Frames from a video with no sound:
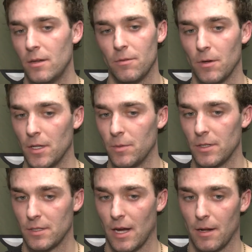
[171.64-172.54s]
really we
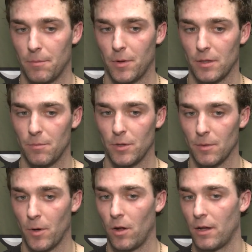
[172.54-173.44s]
just got to put
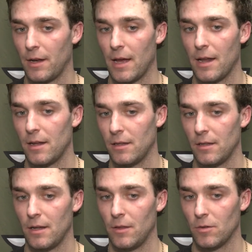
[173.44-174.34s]
the ball on net
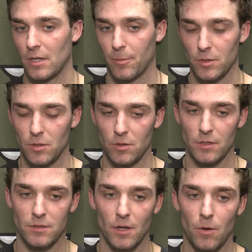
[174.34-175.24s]
in those
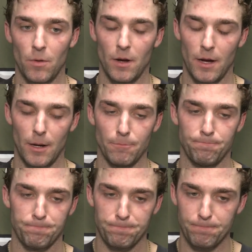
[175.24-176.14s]
opportunities. So,
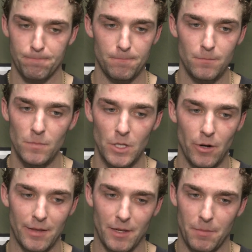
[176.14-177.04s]

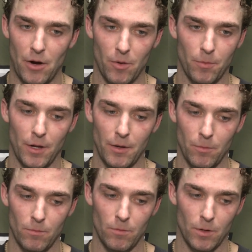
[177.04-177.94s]
I think power play,
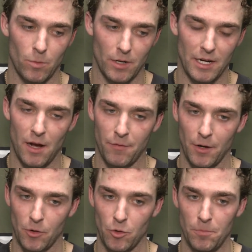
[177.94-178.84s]
we're a
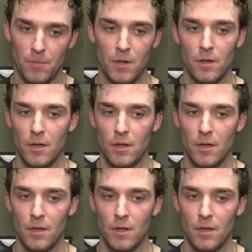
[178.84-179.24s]
confident group.